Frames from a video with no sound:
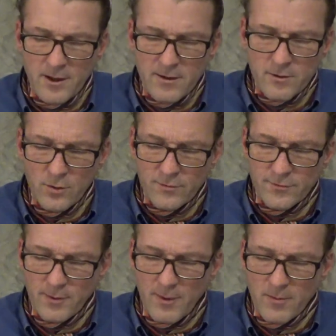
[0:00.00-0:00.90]
he thought
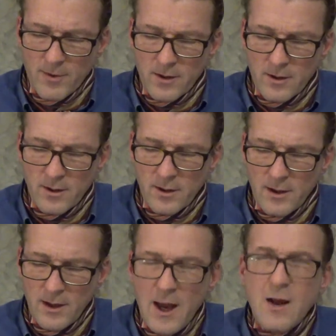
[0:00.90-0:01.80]
for a moment
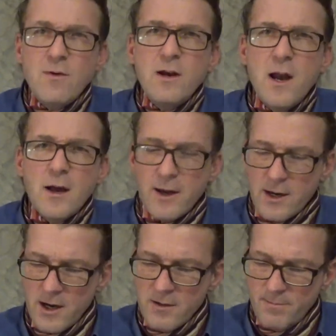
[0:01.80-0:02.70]
how lucky
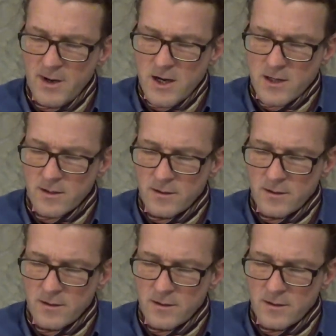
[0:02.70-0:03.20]
he'd been.